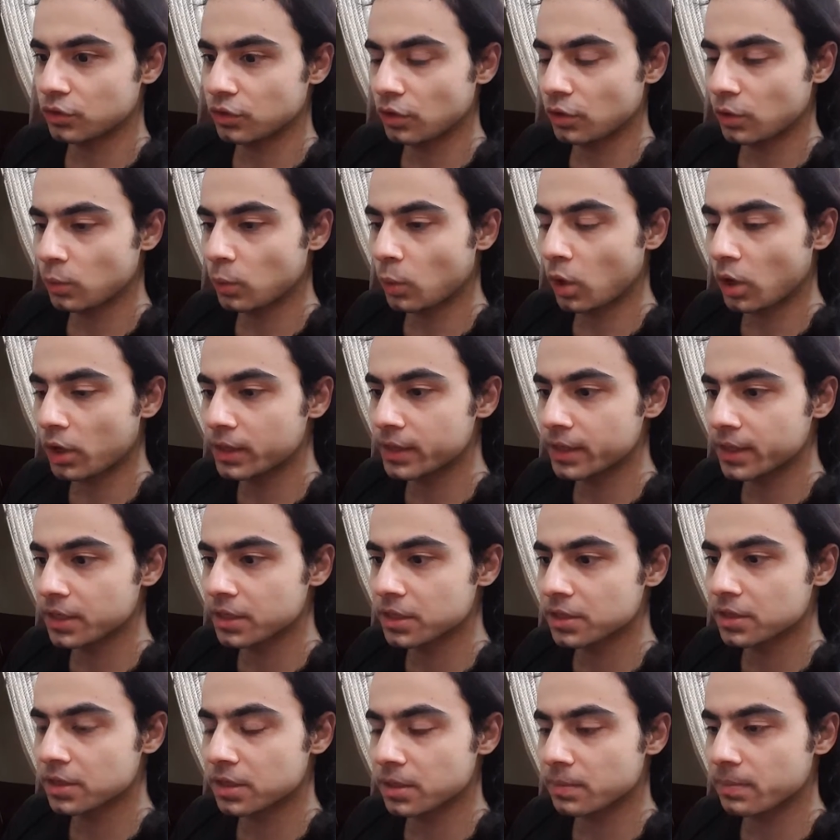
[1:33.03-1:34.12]
So warning
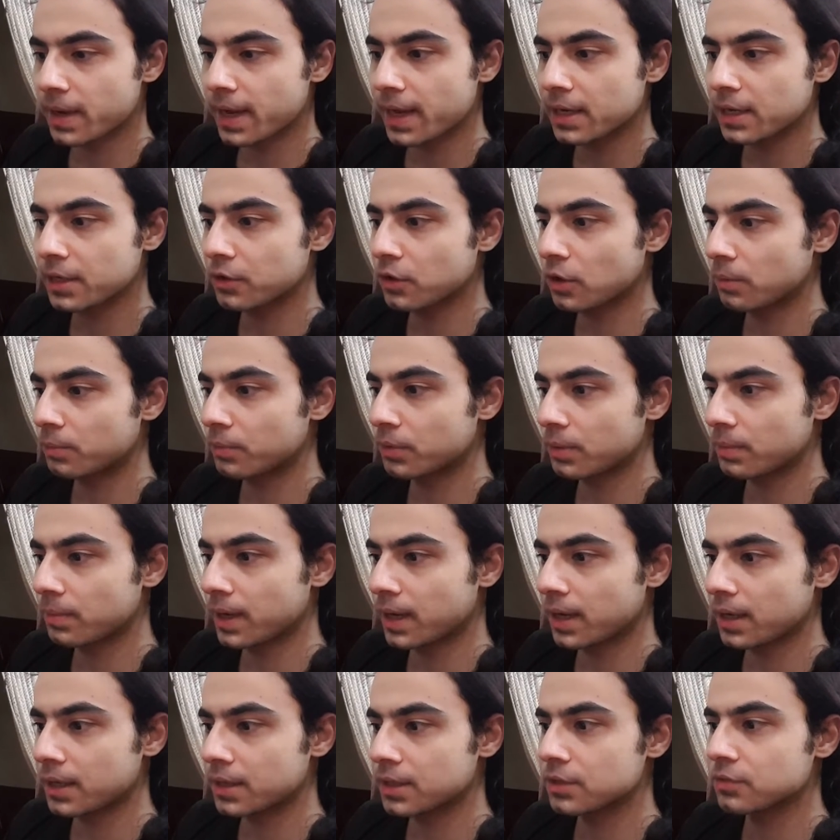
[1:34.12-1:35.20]
system highly
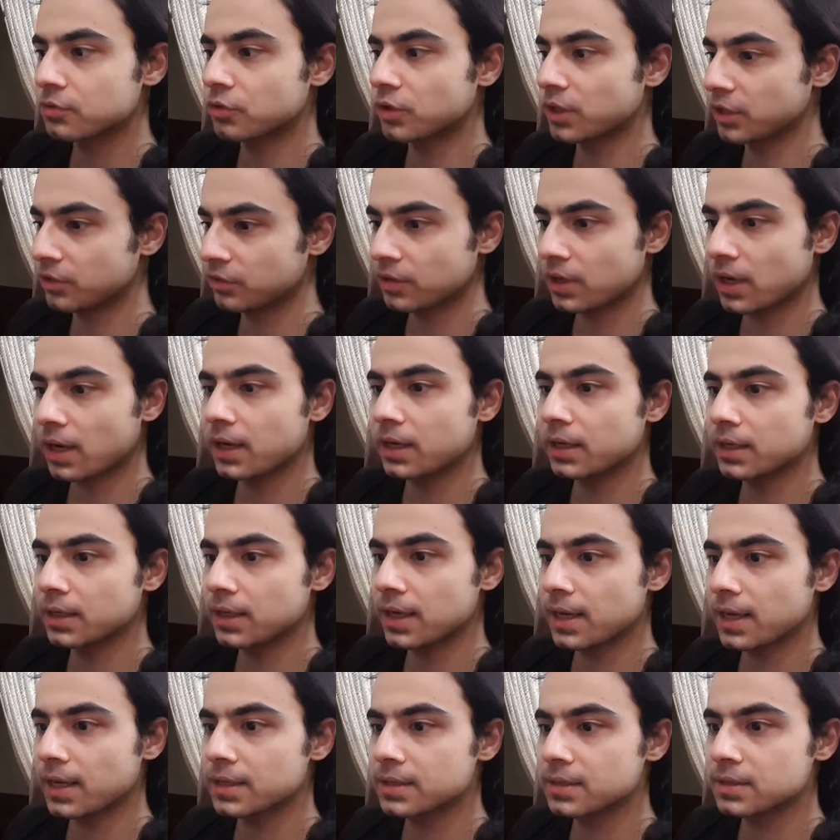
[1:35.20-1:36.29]
compromised, restart,
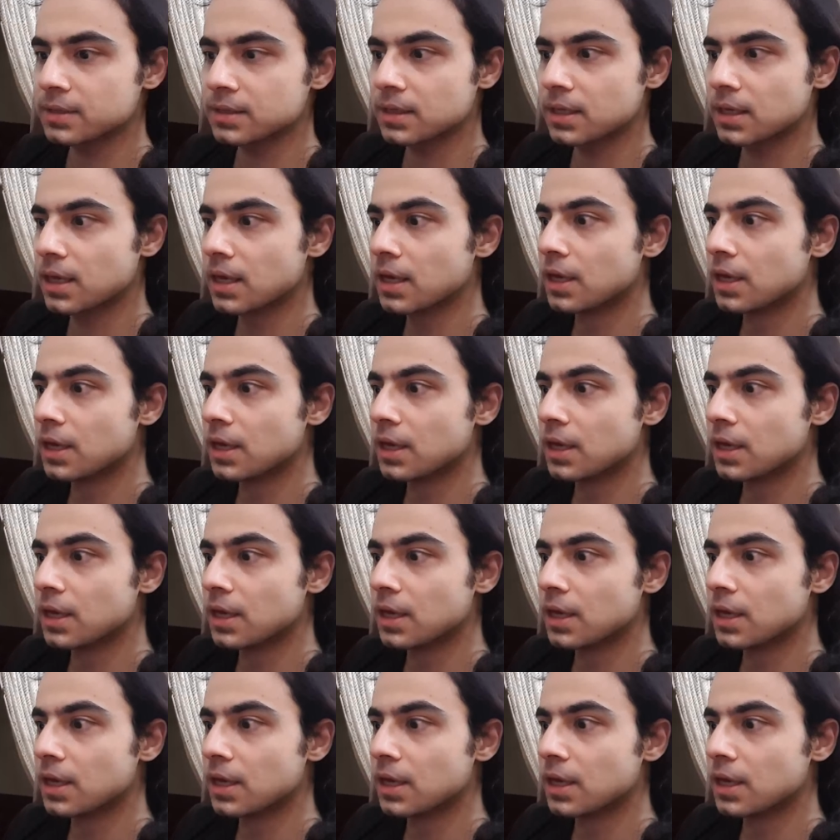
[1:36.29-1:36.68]
yes.